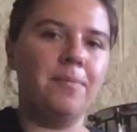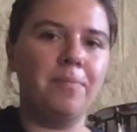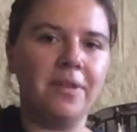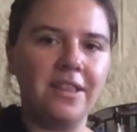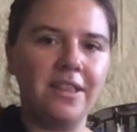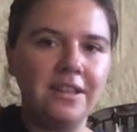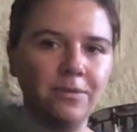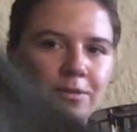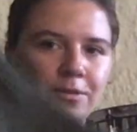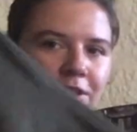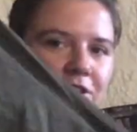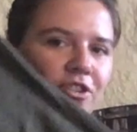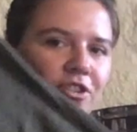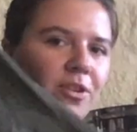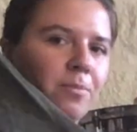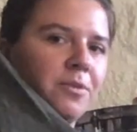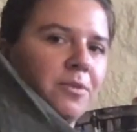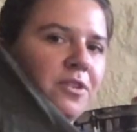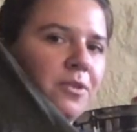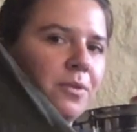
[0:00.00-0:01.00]
But this was a
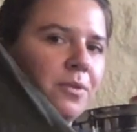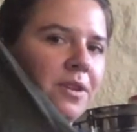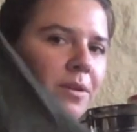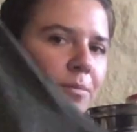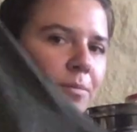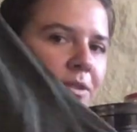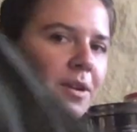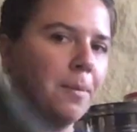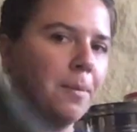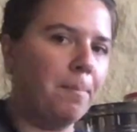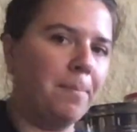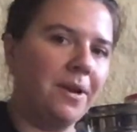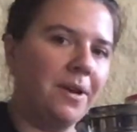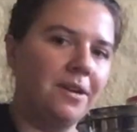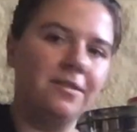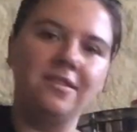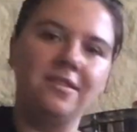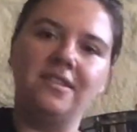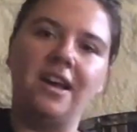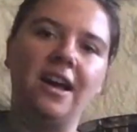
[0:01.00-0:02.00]
jumpsuit and it was in a bear
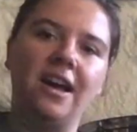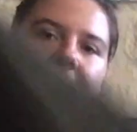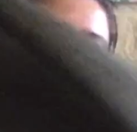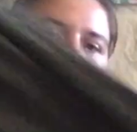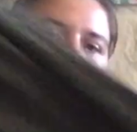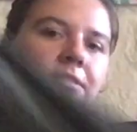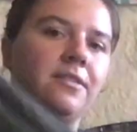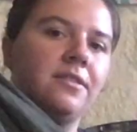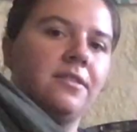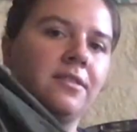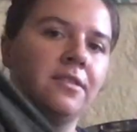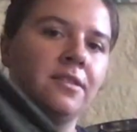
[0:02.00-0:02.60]
size.